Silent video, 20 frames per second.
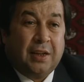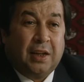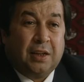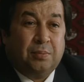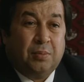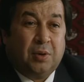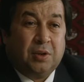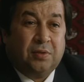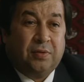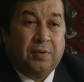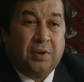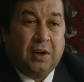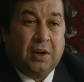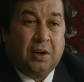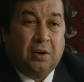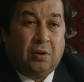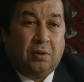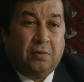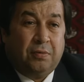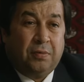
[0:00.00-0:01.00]
atmosphere
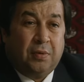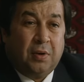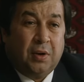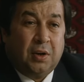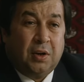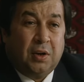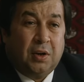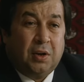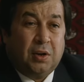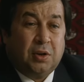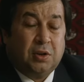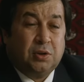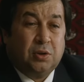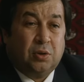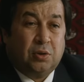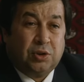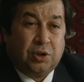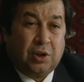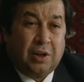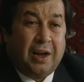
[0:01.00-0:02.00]
of
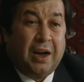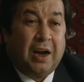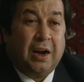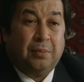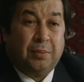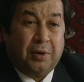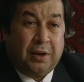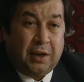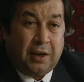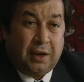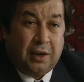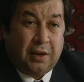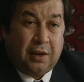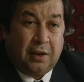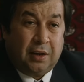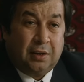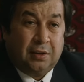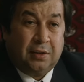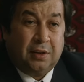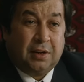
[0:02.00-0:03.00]
social harmony
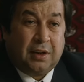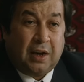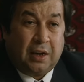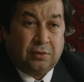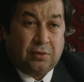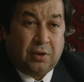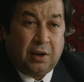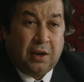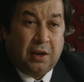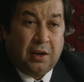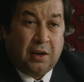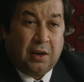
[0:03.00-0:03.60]
in the country.